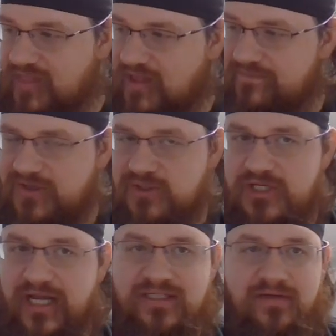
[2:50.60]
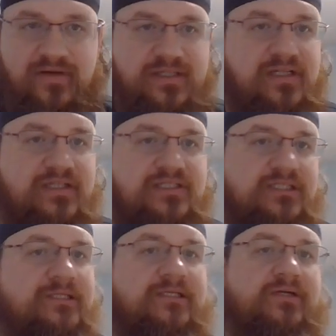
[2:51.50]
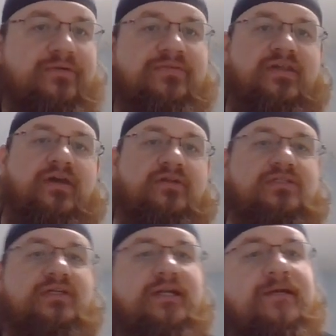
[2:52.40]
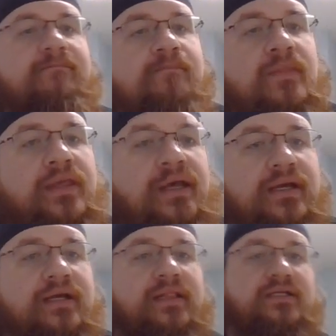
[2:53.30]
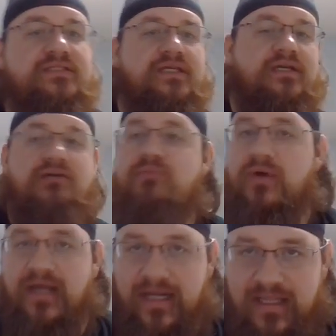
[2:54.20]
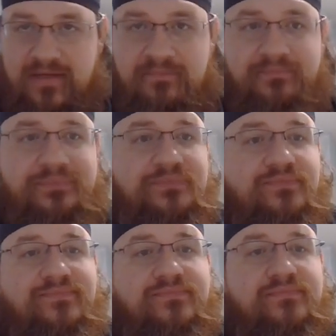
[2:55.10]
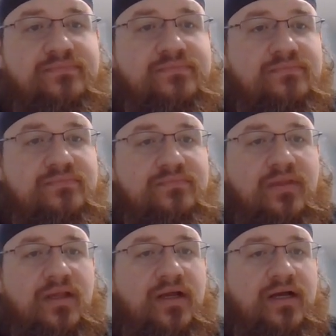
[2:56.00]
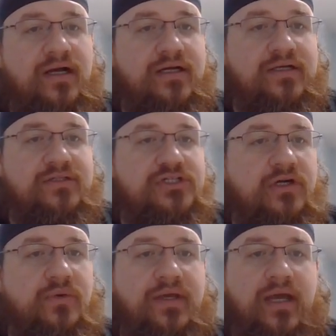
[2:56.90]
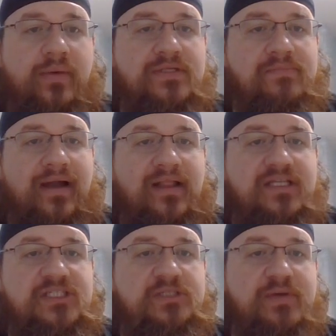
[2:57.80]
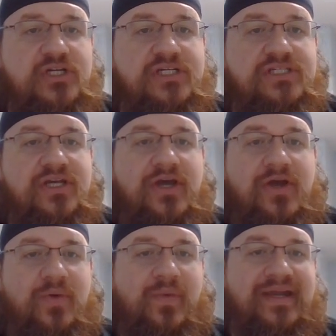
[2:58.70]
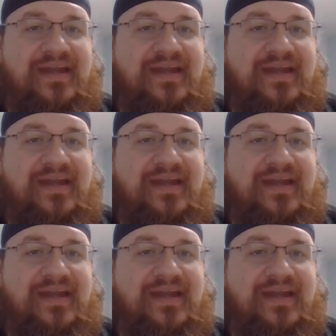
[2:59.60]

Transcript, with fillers: a few chats already, so let's go over to the other screen here. Let's see. Good morning, Eileen. Uh, Joey, I was mildly suspicious when